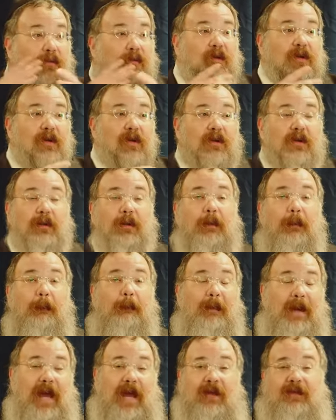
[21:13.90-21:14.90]
were
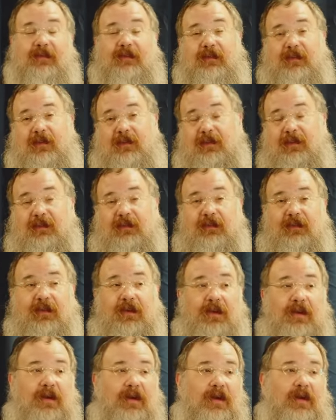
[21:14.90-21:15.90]
masters
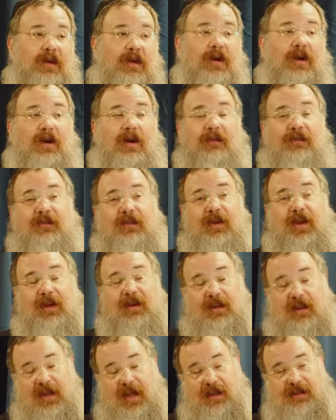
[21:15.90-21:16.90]
of
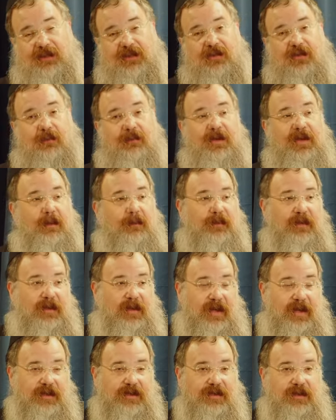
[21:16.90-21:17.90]
psychological
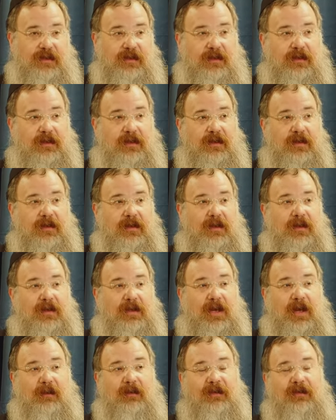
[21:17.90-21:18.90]
manipulation.
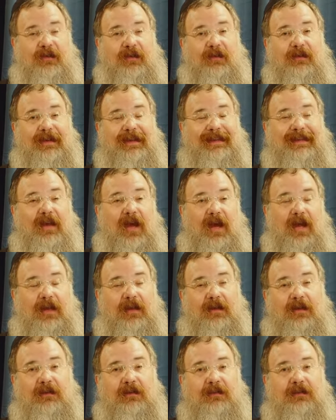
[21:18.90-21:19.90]
That was their
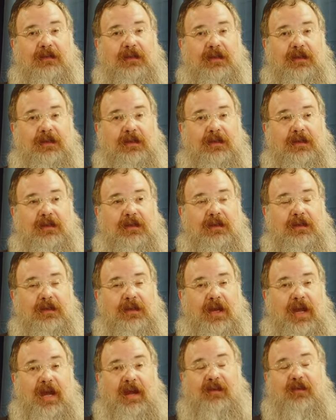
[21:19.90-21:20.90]
entire
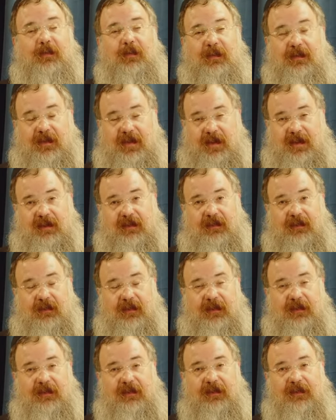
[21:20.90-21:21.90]
expertise
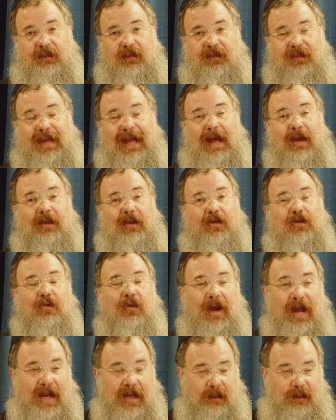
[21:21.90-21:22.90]
was, was how to
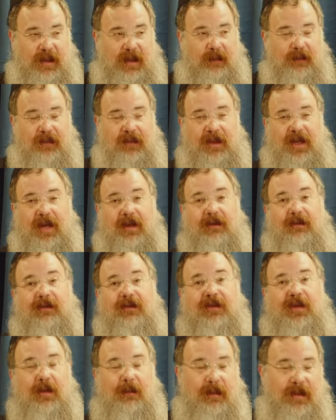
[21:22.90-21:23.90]
crack people, how to
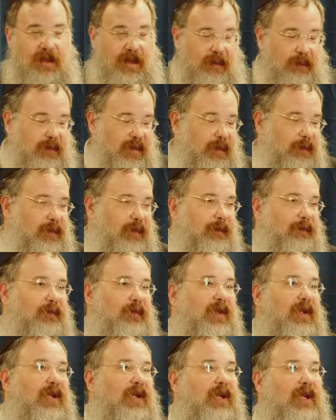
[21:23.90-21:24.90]
intimidate people.
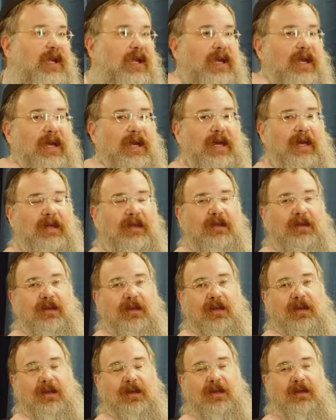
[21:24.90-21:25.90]
And
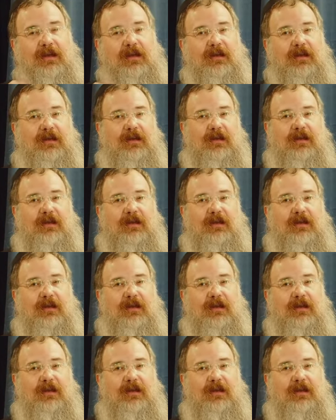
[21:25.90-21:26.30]
uh,